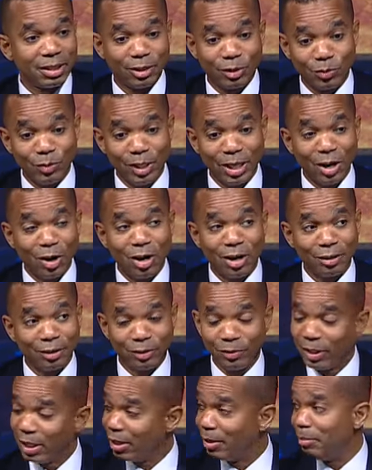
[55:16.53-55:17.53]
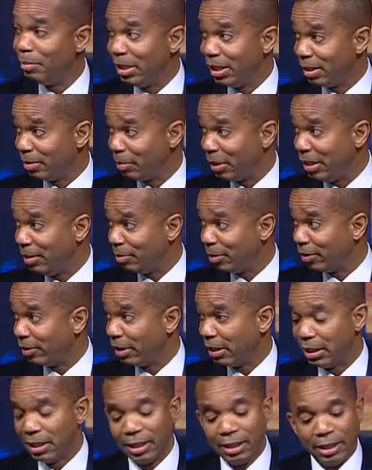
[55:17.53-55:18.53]
because we are 300 million people.
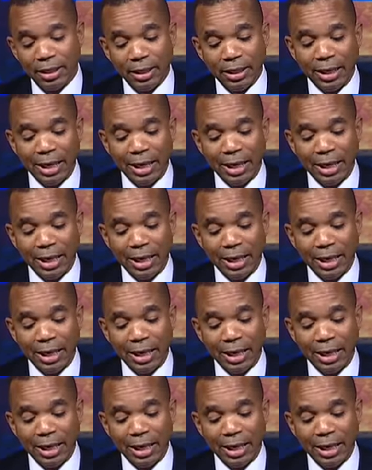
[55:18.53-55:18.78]
Mm-hmm.